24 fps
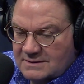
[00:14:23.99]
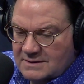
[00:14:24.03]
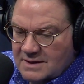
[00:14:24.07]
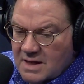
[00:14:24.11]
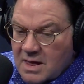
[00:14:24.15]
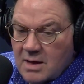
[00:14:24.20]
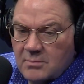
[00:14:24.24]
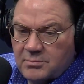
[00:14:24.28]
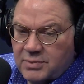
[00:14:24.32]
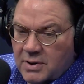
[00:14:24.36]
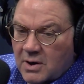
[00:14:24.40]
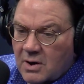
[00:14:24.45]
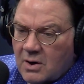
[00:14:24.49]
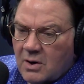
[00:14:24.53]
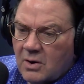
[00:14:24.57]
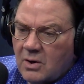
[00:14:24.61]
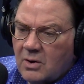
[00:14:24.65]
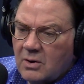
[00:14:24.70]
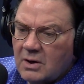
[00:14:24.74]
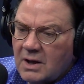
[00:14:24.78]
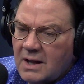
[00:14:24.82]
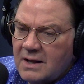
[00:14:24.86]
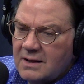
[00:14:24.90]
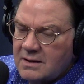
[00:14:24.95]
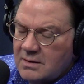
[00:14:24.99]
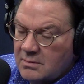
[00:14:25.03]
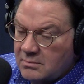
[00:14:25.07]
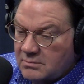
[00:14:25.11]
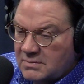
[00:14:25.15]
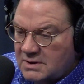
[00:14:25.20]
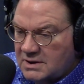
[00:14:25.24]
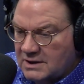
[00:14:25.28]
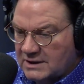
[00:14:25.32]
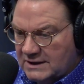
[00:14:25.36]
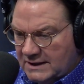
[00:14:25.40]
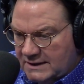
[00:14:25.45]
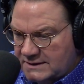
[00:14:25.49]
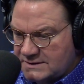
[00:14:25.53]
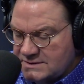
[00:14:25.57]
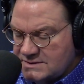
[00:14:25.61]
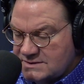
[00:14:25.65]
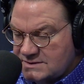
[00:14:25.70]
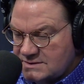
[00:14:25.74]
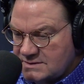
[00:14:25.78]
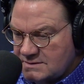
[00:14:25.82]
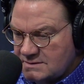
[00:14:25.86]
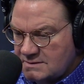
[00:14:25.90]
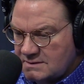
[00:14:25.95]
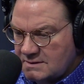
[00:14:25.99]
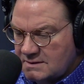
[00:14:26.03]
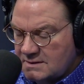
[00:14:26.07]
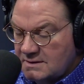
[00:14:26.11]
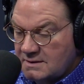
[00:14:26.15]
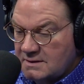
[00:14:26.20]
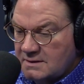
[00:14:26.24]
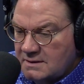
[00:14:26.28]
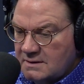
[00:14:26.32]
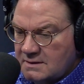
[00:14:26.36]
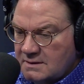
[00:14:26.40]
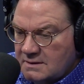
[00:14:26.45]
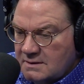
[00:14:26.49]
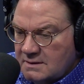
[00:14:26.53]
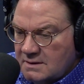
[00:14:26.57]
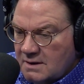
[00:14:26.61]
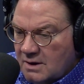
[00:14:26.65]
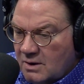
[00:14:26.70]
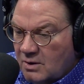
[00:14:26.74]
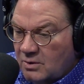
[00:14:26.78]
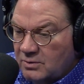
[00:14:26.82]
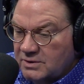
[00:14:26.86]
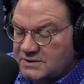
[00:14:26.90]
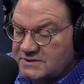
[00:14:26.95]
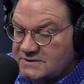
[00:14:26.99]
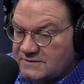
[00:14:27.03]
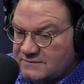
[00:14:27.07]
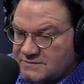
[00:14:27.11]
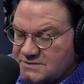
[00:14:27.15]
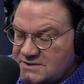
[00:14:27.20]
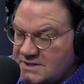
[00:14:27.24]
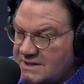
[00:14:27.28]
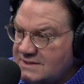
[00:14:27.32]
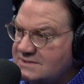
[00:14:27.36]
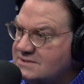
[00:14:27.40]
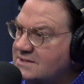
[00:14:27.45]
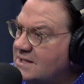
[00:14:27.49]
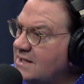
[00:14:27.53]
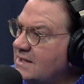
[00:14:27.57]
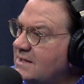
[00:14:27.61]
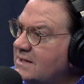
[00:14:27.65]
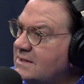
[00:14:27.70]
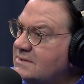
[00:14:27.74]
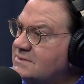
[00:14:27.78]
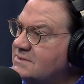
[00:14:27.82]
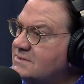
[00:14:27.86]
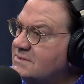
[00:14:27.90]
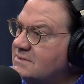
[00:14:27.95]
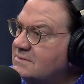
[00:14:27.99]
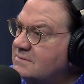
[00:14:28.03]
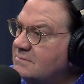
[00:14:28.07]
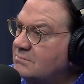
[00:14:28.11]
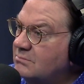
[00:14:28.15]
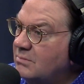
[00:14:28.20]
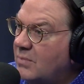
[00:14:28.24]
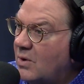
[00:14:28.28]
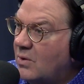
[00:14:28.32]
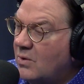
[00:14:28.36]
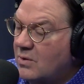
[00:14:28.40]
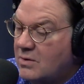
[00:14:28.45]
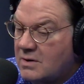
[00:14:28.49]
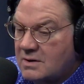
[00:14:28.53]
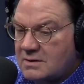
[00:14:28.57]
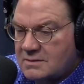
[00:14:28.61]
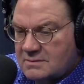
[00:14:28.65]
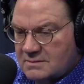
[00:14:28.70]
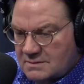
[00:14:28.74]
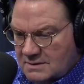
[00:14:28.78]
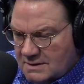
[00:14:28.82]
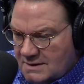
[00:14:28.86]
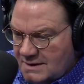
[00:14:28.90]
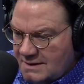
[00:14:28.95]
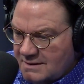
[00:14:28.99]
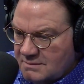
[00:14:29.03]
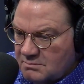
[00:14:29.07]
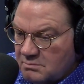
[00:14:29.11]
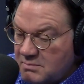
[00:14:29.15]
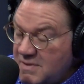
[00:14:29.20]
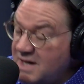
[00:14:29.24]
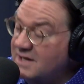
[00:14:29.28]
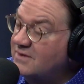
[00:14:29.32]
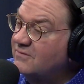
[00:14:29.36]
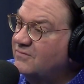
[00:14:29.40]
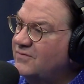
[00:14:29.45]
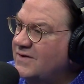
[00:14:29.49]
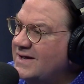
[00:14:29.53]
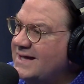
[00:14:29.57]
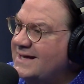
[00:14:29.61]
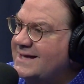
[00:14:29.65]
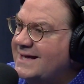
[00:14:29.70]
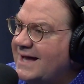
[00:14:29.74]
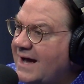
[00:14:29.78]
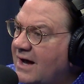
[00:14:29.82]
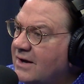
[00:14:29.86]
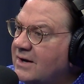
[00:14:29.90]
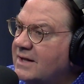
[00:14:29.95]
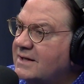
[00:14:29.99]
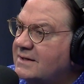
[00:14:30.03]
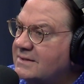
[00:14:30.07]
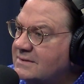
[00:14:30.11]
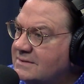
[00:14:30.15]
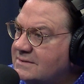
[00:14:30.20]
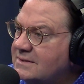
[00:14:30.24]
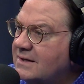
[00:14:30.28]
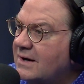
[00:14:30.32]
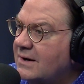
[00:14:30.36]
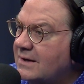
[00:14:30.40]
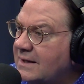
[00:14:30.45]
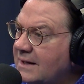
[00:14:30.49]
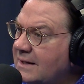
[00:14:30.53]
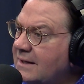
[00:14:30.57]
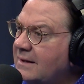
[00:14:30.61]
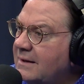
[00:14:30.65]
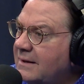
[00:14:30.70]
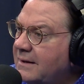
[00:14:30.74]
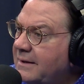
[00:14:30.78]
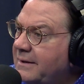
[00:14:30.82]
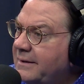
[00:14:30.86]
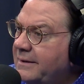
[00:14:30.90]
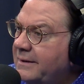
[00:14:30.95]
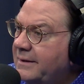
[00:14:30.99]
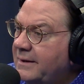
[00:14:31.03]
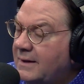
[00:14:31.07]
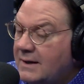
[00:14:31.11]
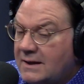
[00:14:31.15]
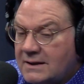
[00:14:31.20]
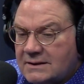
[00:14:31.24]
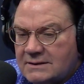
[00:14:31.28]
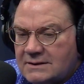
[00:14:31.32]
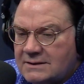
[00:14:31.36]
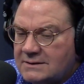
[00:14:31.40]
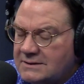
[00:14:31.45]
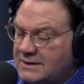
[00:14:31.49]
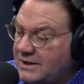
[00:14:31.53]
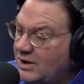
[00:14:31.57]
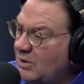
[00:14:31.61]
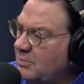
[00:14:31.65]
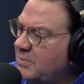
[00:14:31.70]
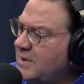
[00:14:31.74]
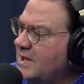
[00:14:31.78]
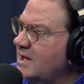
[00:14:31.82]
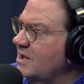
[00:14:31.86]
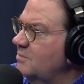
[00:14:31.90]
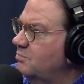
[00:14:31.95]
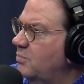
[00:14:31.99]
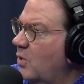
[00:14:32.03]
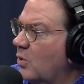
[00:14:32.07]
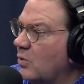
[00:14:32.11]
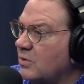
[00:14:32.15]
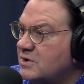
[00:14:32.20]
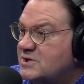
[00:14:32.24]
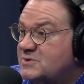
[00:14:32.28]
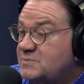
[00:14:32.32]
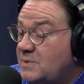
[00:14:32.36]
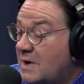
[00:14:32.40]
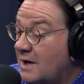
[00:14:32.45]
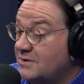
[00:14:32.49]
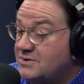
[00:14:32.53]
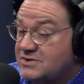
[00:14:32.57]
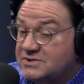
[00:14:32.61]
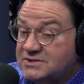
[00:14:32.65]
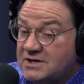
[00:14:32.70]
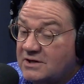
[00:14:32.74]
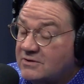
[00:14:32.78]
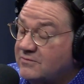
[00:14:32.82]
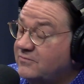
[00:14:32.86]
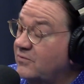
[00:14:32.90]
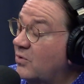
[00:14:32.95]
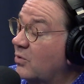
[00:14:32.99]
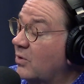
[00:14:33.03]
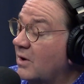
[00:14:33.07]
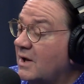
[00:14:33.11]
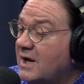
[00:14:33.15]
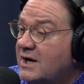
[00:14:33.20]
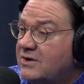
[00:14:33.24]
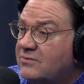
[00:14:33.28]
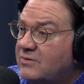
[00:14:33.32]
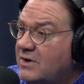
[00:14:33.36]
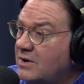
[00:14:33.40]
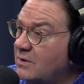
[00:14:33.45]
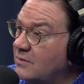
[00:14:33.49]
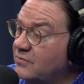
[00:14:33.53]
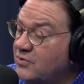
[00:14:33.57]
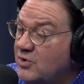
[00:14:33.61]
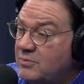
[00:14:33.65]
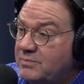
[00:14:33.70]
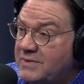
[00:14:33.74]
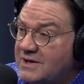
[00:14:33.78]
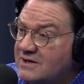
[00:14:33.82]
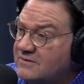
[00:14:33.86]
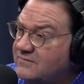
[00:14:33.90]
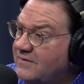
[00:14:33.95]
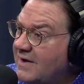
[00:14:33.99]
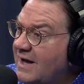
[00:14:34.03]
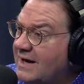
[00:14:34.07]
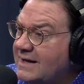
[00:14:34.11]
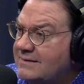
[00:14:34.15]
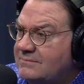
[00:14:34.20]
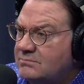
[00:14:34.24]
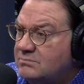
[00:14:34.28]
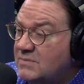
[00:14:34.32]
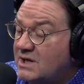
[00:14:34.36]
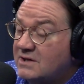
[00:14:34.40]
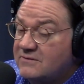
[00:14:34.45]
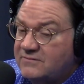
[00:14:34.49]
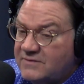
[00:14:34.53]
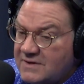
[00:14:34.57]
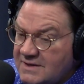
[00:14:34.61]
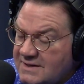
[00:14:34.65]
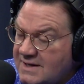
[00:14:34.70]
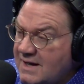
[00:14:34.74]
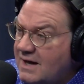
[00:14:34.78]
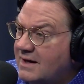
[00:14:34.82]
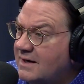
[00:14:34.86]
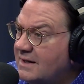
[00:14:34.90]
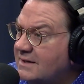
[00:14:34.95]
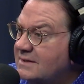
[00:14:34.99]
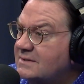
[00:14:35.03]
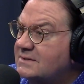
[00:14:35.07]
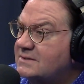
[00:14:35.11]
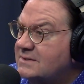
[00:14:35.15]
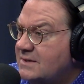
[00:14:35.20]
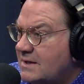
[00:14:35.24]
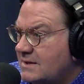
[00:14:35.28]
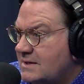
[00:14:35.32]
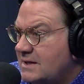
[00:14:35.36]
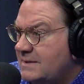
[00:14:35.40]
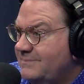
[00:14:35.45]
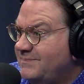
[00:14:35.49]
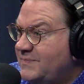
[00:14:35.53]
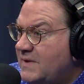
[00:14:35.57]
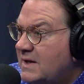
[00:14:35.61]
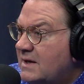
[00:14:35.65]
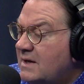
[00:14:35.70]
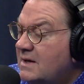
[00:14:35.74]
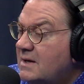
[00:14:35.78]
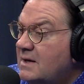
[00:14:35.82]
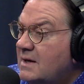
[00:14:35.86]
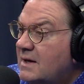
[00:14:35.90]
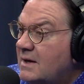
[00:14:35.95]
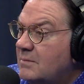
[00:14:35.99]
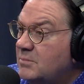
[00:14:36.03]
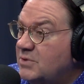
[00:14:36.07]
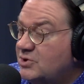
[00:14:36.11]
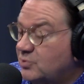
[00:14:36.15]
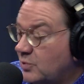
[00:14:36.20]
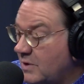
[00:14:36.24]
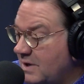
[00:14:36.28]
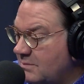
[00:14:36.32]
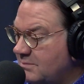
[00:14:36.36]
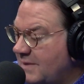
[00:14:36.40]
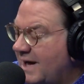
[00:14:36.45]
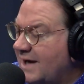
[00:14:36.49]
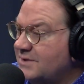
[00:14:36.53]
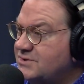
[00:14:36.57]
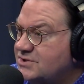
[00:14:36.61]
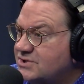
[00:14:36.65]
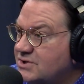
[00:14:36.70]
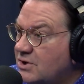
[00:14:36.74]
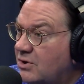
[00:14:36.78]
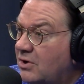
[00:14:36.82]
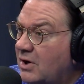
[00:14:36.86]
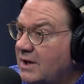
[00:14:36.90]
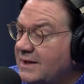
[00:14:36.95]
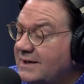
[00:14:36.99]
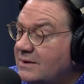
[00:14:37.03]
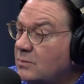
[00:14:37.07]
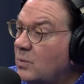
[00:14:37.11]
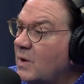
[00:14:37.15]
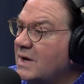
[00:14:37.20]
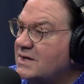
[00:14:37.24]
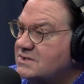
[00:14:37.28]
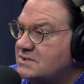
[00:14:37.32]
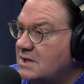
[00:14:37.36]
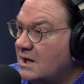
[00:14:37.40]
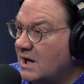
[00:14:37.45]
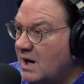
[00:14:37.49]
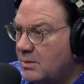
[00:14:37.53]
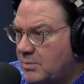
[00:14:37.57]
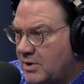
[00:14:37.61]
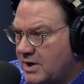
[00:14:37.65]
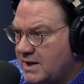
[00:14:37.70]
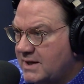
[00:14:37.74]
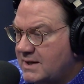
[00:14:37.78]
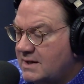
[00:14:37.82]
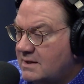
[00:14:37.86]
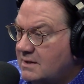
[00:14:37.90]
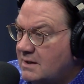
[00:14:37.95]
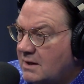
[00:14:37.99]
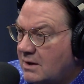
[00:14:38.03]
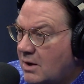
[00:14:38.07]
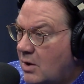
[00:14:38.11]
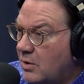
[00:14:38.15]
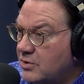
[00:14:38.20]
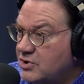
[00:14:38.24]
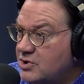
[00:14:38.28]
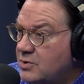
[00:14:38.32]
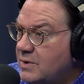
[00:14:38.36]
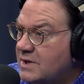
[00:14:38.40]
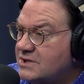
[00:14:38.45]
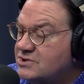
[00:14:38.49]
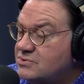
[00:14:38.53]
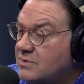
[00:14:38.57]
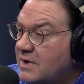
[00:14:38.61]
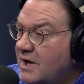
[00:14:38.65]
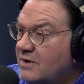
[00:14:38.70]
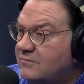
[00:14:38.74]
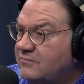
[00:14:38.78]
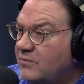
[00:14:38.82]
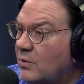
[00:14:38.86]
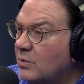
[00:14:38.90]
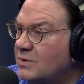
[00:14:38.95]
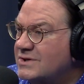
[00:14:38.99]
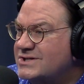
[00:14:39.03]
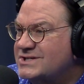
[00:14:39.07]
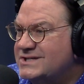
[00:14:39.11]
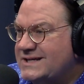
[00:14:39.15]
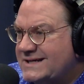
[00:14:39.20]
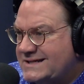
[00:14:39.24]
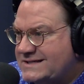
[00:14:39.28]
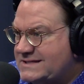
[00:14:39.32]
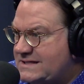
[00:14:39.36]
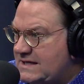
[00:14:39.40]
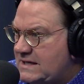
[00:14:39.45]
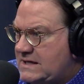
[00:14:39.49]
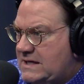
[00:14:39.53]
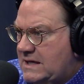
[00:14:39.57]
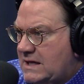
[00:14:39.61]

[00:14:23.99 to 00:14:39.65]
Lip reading: Paul Mullins, oldest of 6 kids, born in Menifee County, Kentucky. A little bitty poor spot. There's not a 4-lane road through Menifee County, Kentucky. Between Mount Sterling and West Liberty along U.S. Route 460.